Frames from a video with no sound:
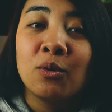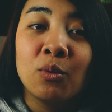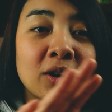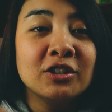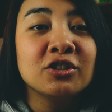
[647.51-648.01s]

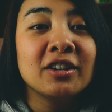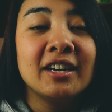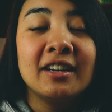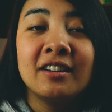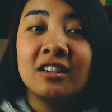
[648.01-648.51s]
Once you're
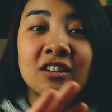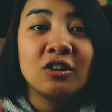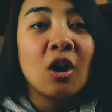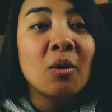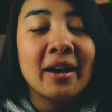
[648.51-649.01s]
in,
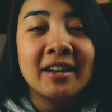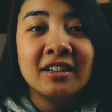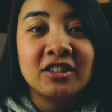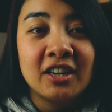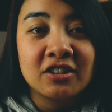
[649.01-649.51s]
go ahead
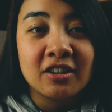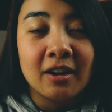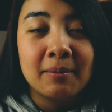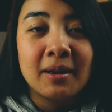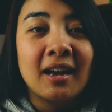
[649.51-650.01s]
and change it
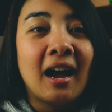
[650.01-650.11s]
up.